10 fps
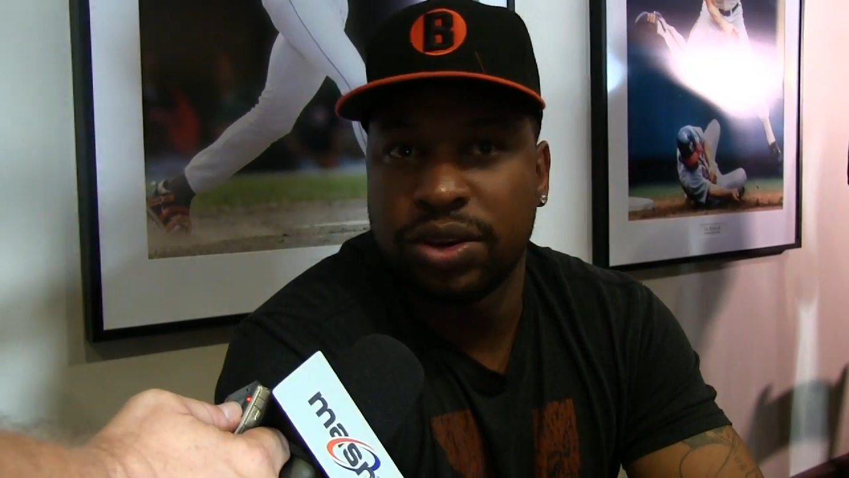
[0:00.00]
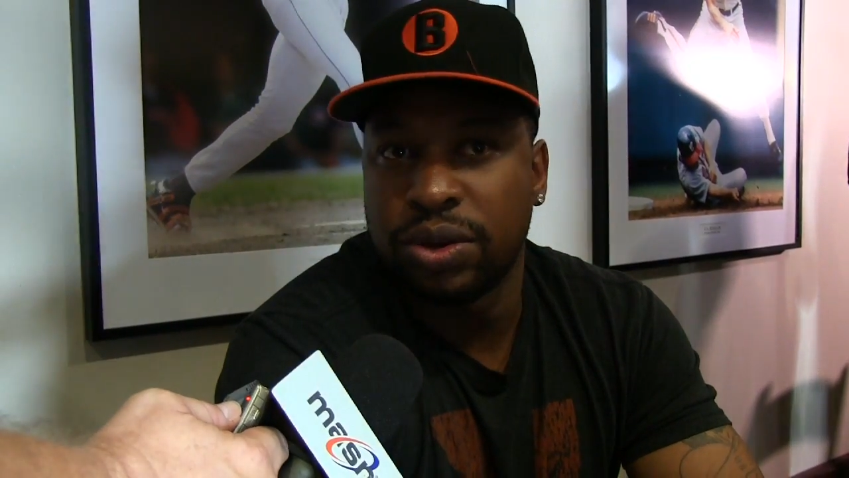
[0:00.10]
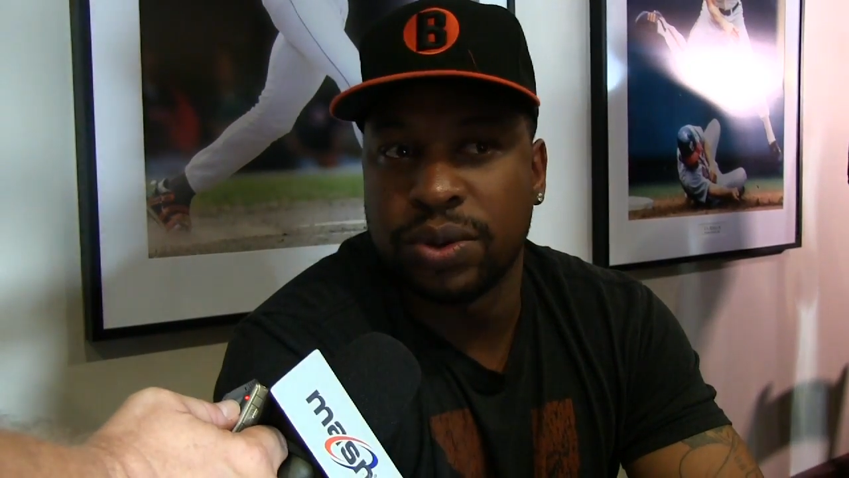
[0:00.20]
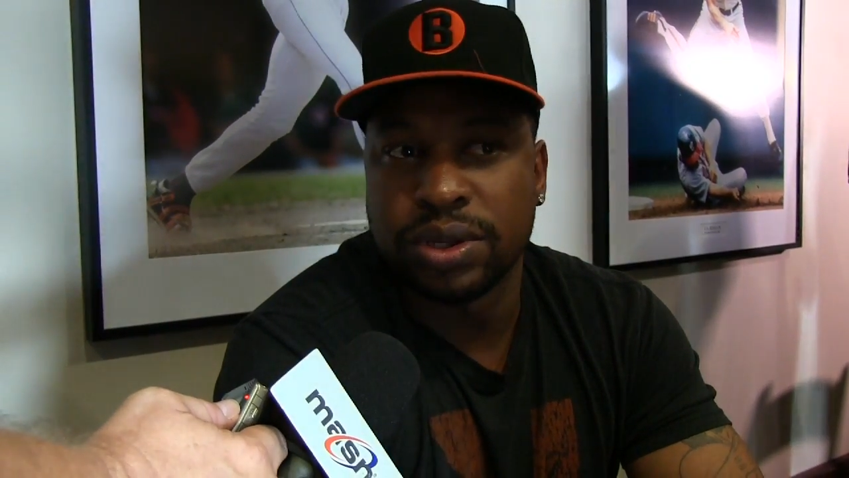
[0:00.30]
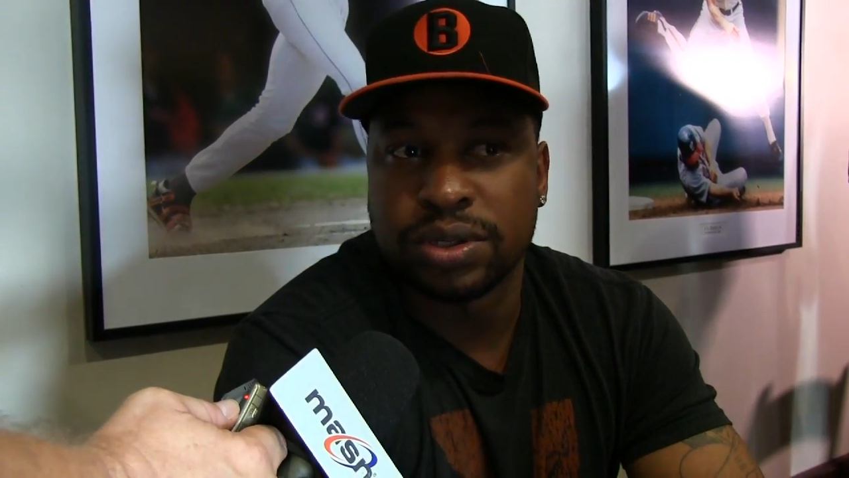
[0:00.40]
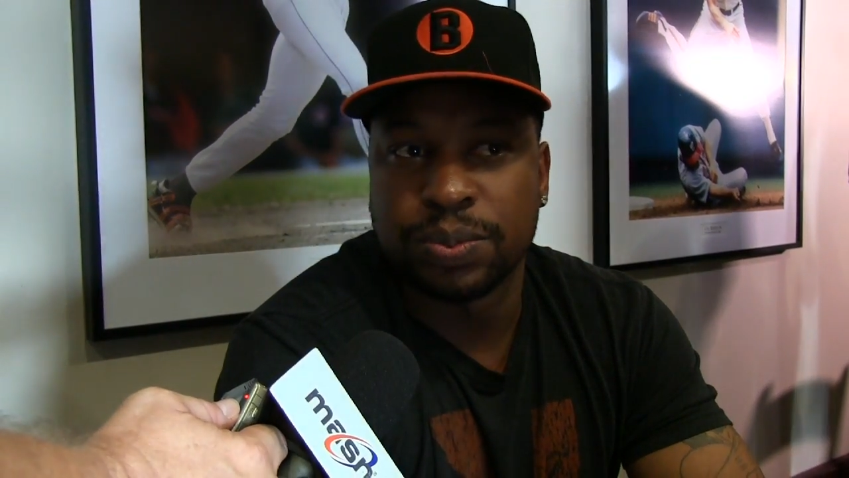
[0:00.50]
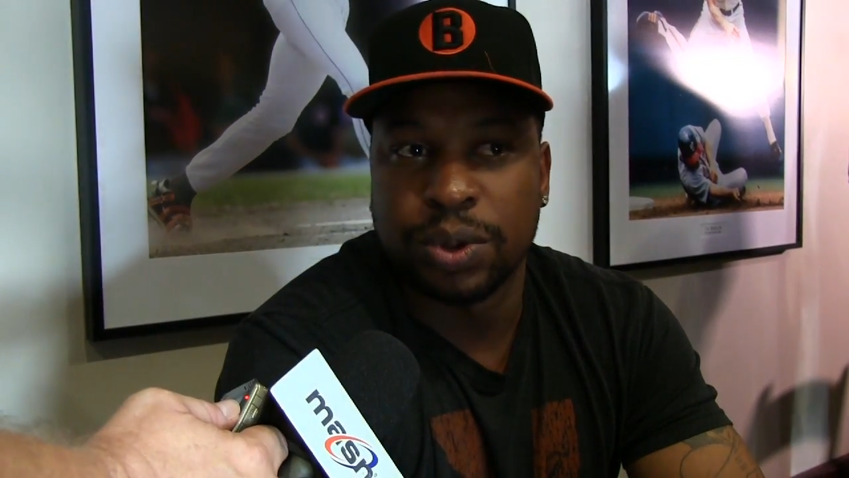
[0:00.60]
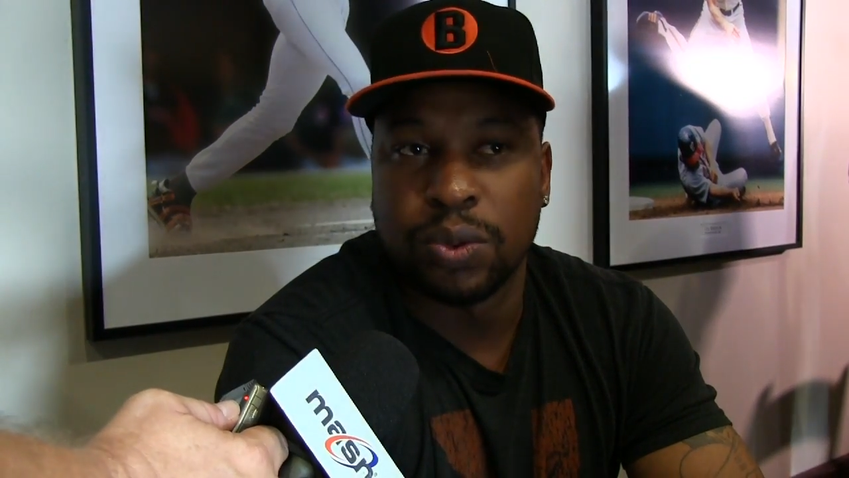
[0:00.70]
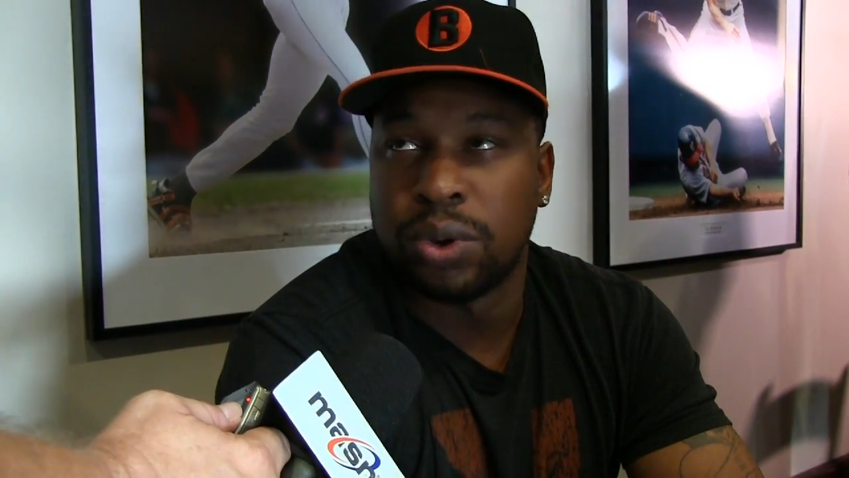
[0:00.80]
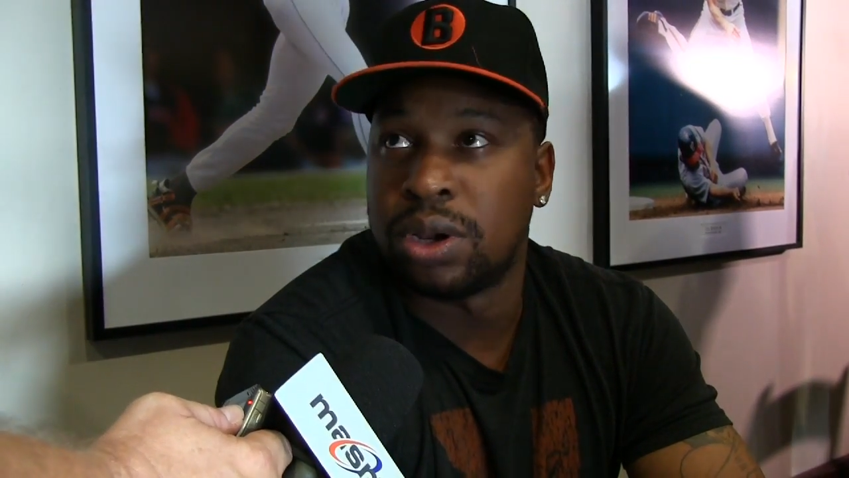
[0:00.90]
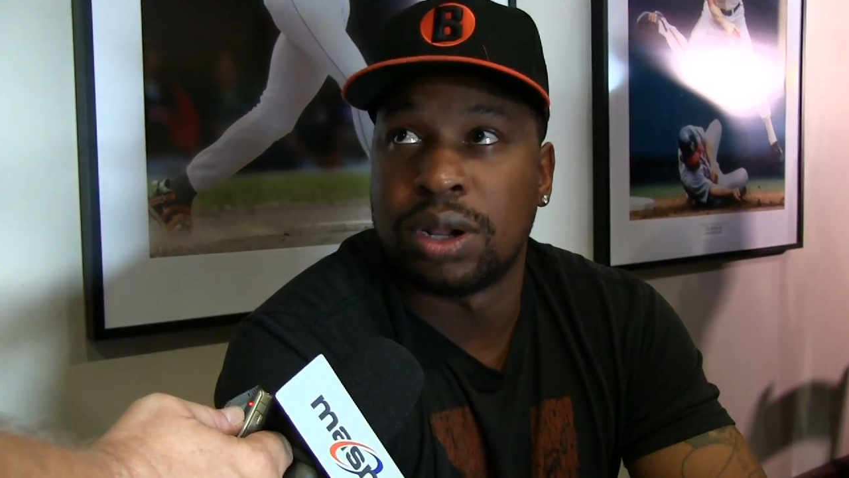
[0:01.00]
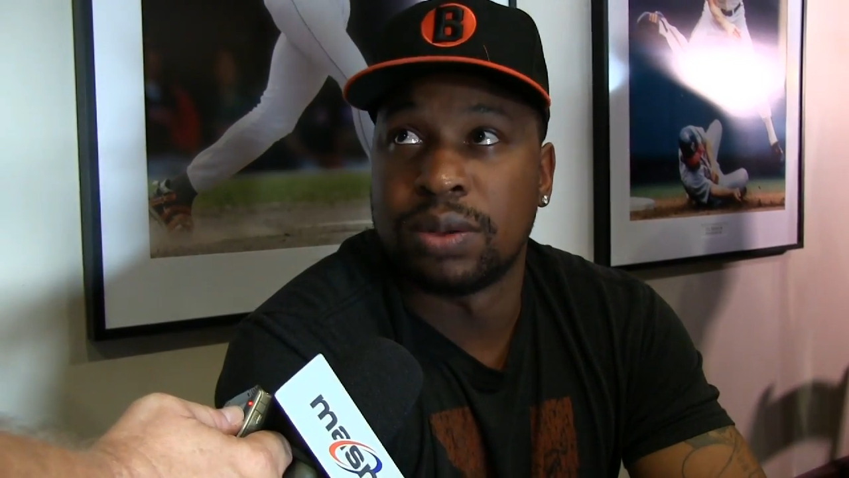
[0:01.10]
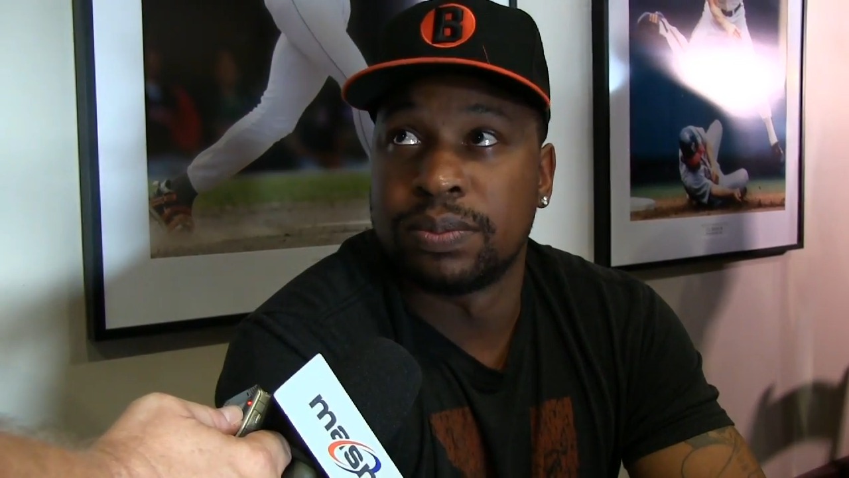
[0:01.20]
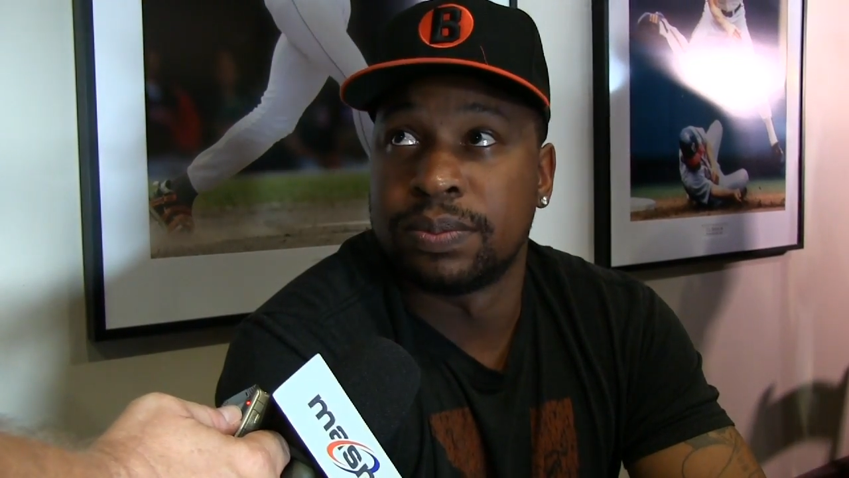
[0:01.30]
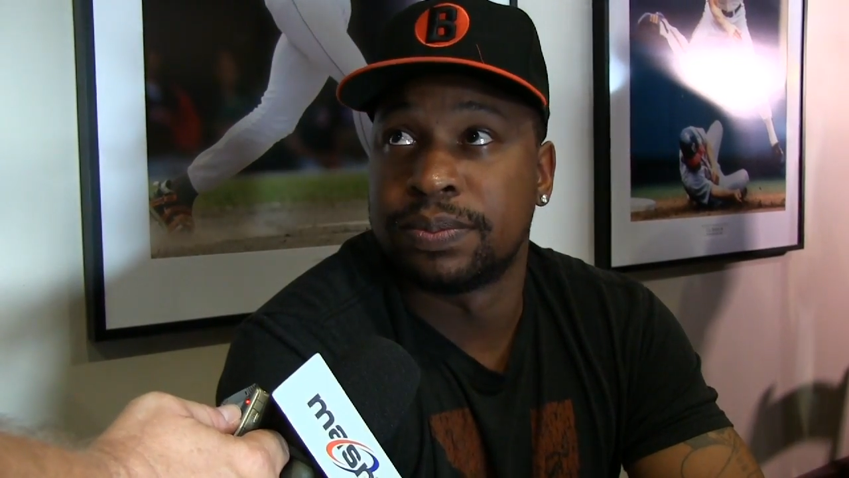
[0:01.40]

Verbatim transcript: do is put wood on him.